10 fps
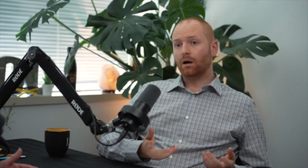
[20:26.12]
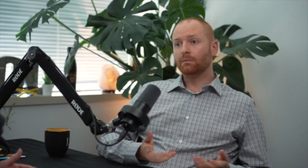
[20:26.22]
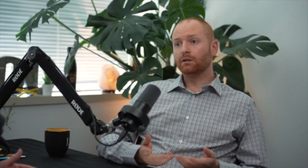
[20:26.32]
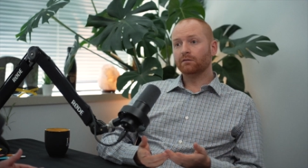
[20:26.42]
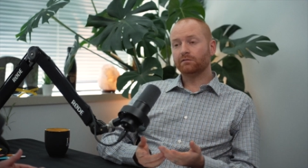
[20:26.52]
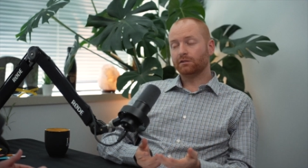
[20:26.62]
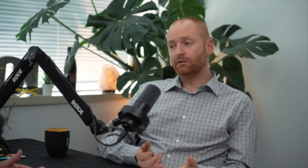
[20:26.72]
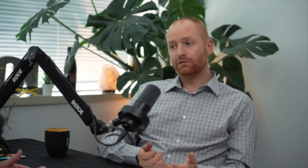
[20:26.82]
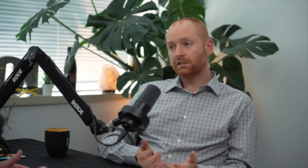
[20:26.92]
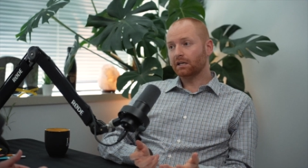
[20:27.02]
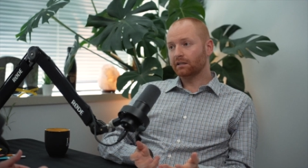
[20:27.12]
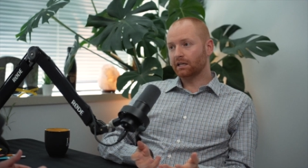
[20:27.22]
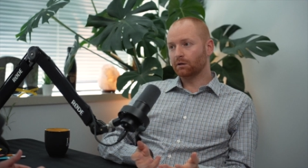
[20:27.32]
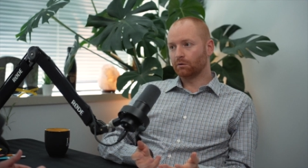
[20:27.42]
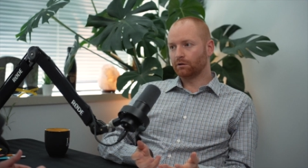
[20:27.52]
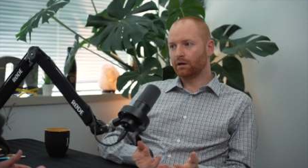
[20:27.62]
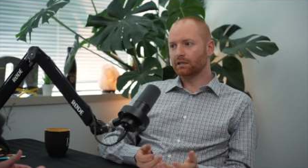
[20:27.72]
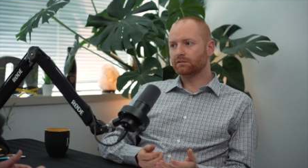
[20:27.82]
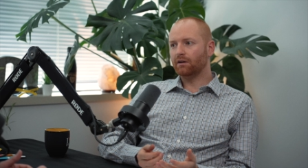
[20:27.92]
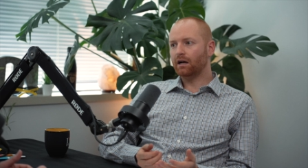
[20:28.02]
I mean, you just said the key word, right?
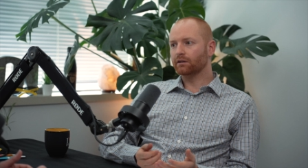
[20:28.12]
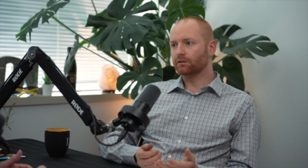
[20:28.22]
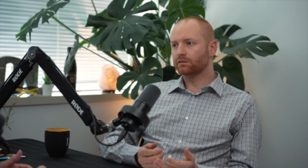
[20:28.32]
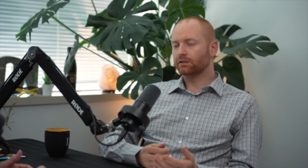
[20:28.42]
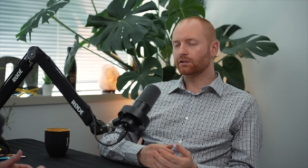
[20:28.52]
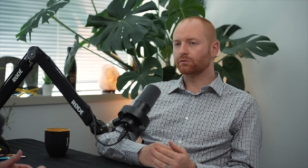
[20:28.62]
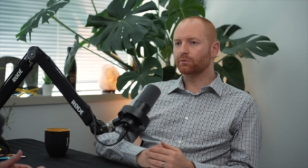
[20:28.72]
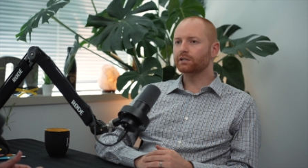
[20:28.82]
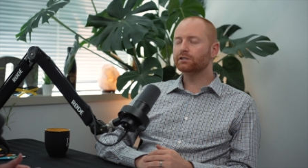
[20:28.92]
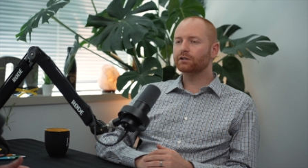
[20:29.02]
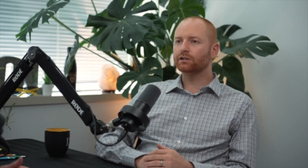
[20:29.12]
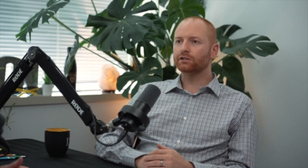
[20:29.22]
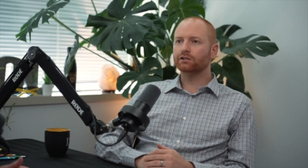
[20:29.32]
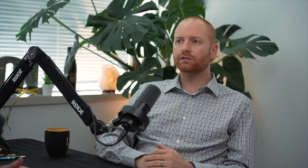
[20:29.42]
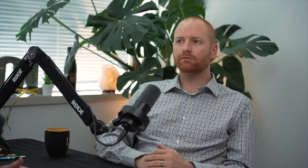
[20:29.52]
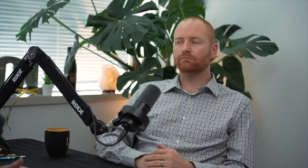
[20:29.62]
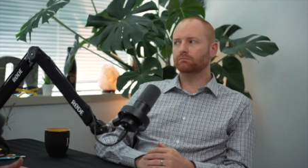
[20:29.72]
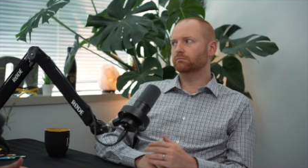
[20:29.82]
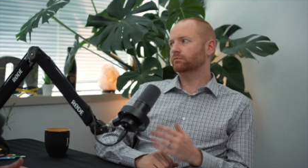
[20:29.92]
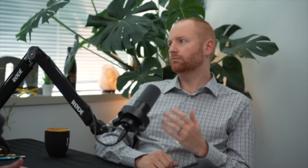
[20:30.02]
It's values. There's research,
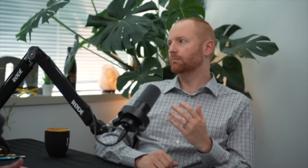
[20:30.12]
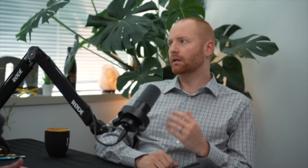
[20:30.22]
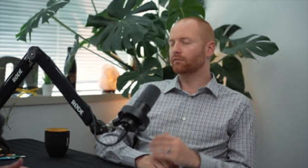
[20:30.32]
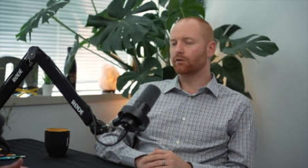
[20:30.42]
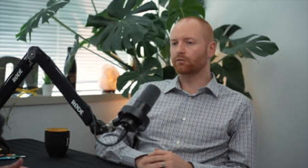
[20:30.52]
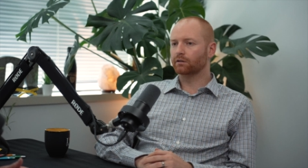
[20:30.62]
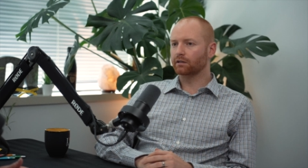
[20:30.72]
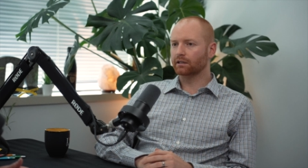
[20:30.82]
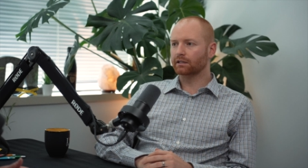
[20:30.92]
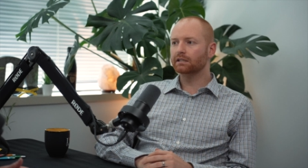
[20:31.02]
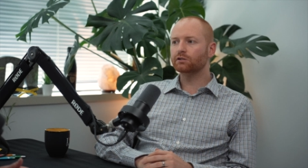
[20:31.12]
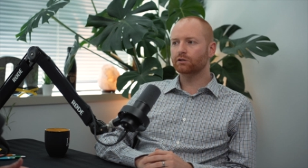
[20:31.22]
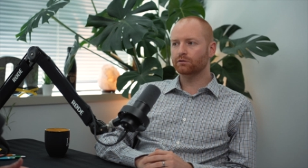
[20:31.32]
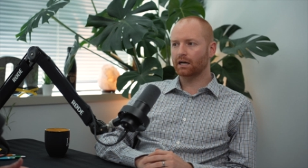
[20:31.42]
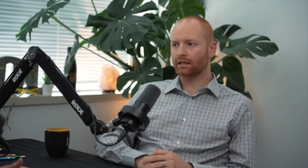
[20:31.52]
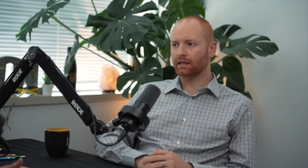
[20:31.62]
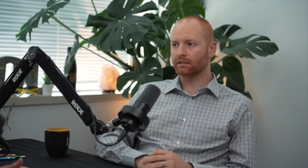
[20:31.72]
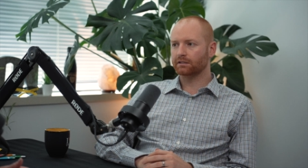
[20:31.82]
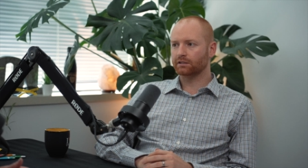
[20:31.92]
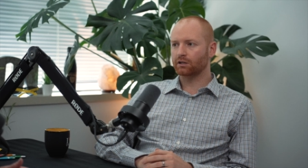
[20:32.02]
man, over at least 2
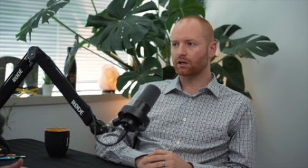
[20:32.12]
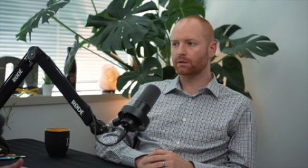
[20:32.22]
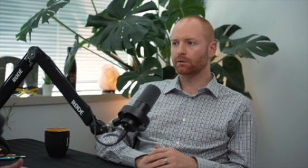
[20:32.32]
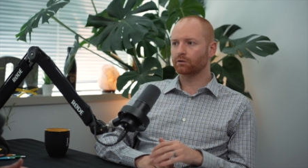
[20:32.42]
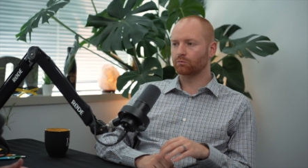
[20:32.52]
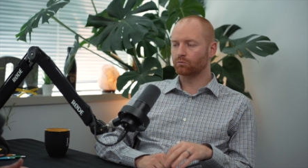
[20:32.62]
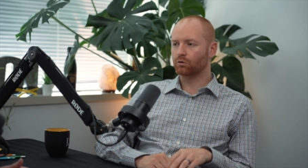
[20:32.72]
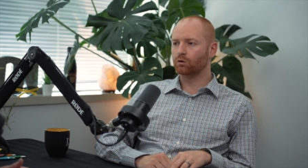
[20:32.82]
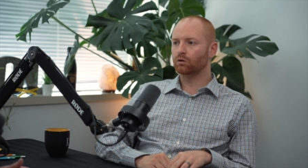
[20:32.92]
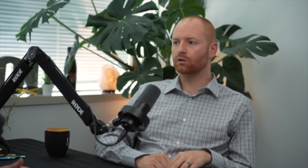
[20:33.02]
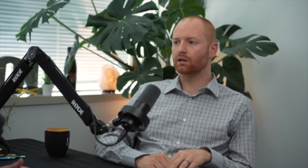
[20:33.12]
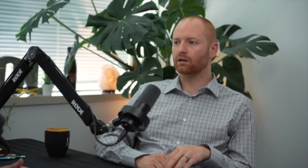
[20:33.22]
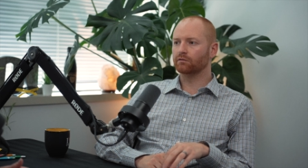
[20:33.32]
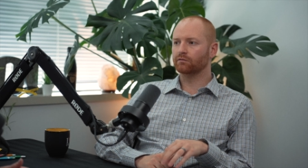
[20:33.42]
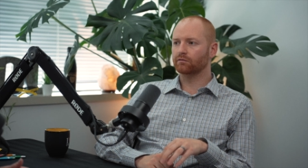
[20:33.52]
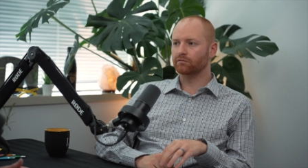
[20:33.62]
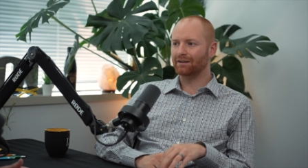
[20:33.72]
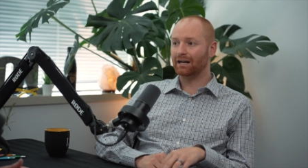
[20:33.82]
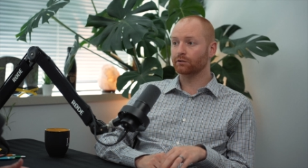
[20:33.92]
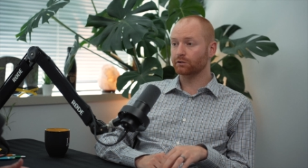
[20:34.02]
decades that talk about the role of
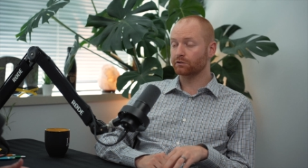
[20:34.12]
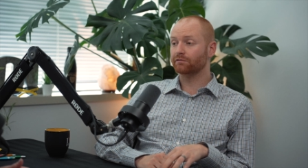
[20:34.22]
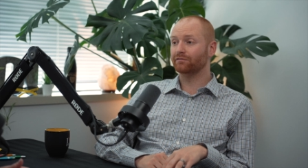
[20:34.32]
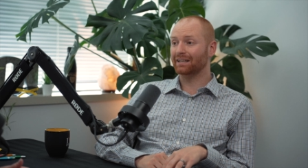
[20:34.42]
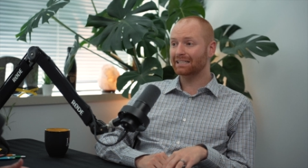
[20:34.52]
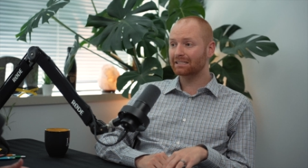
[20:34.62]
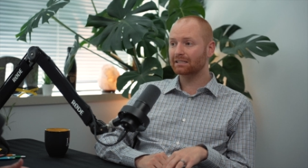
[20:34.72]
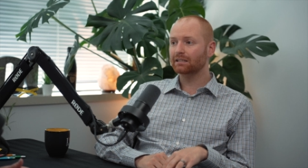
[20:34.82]
values fit